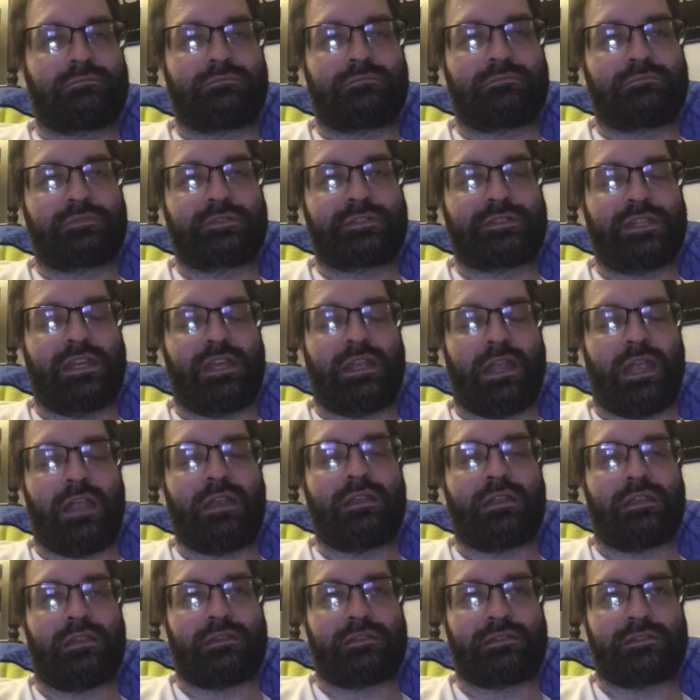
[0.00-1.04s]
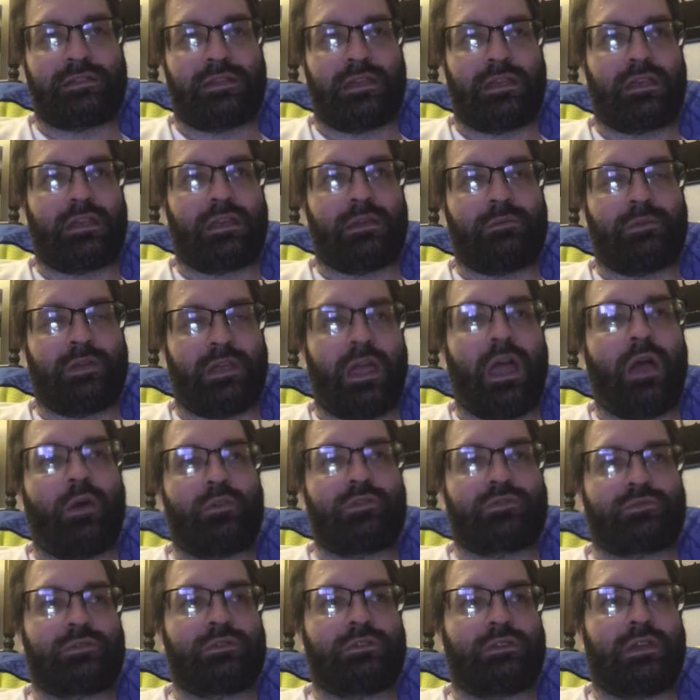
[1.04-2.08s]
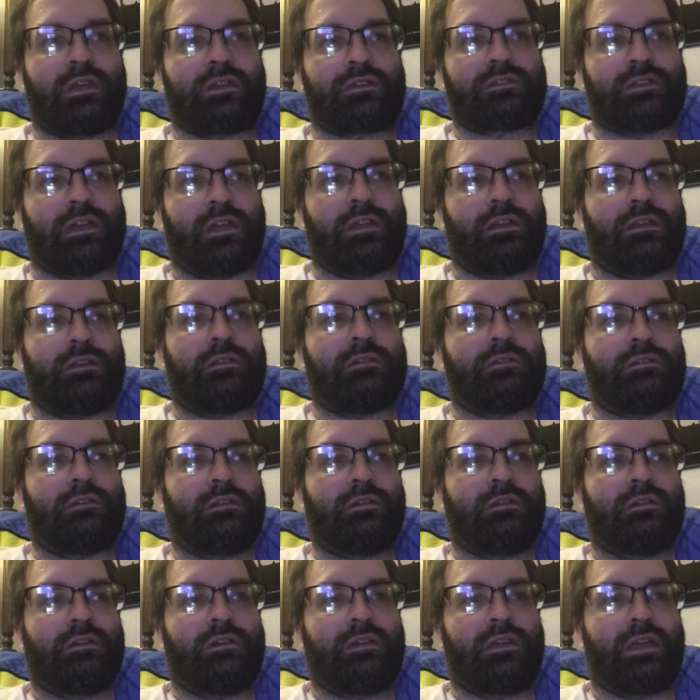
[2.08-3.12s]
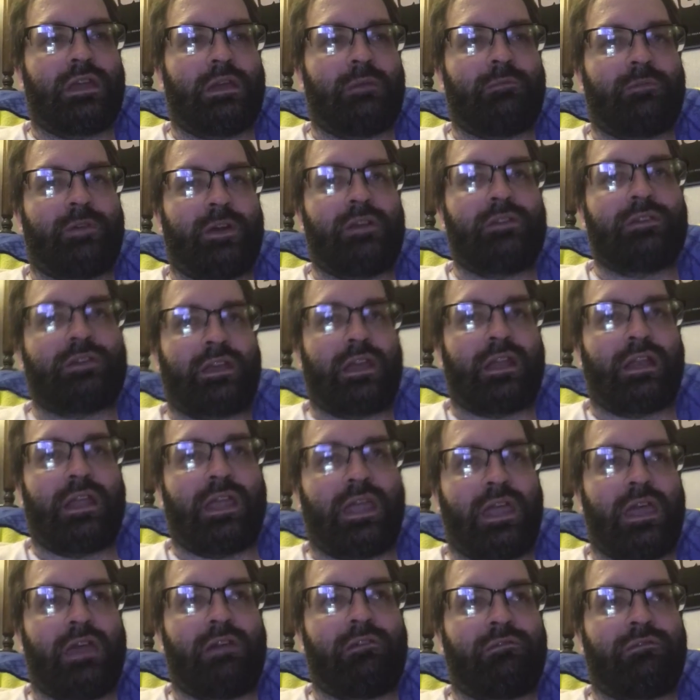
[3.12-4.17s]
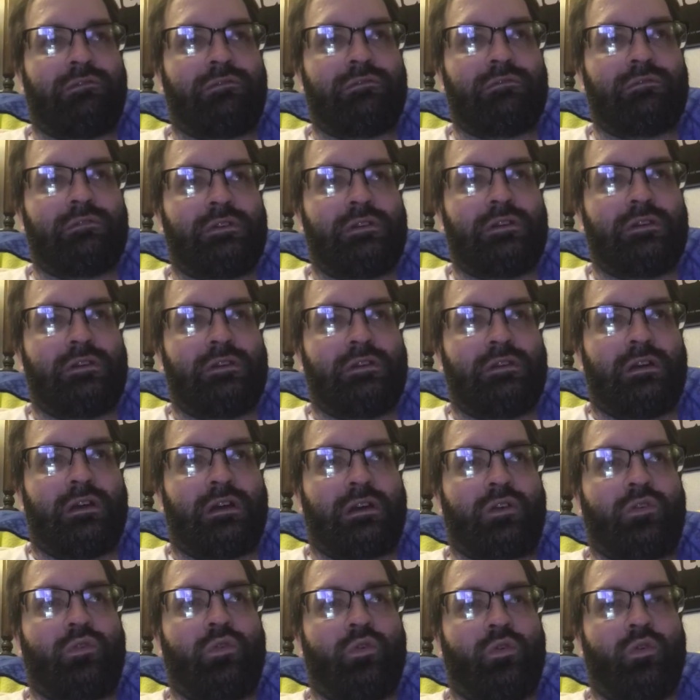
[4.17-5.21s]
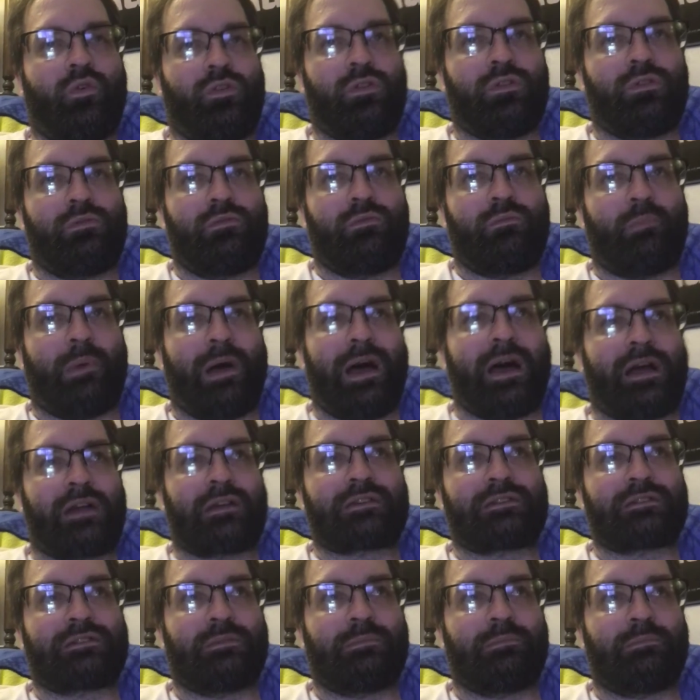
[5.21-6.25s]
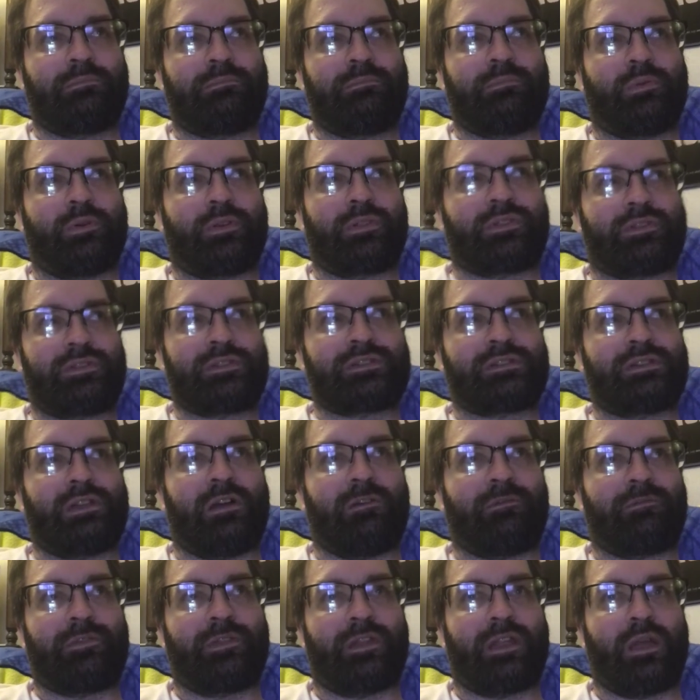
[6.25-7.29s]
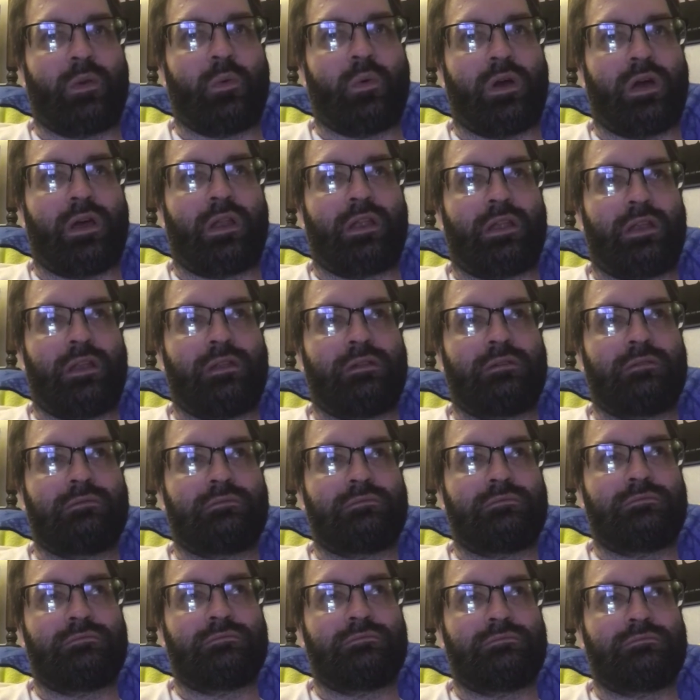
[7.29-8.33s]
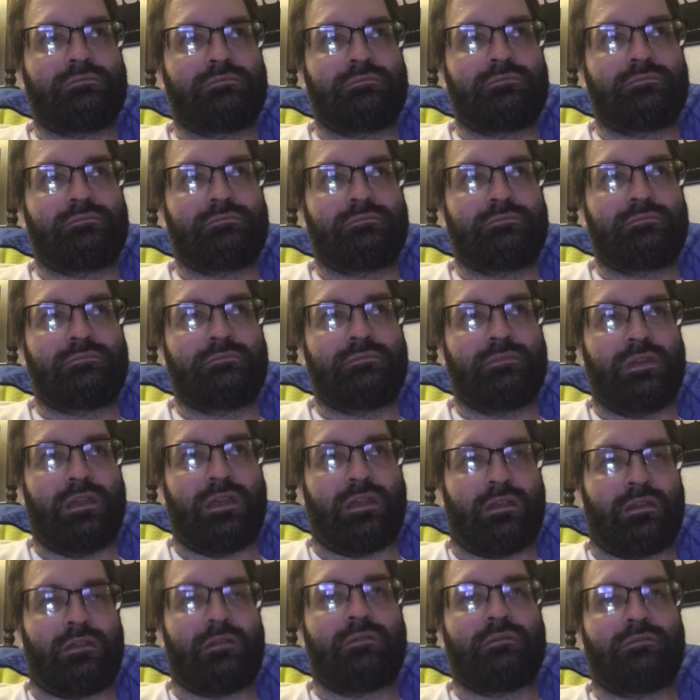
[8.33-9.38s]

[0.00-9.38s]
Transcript: see an end to this thing. I mean, I was really excited. I'm finally going to have a cool box to put the stuff that I wanted in.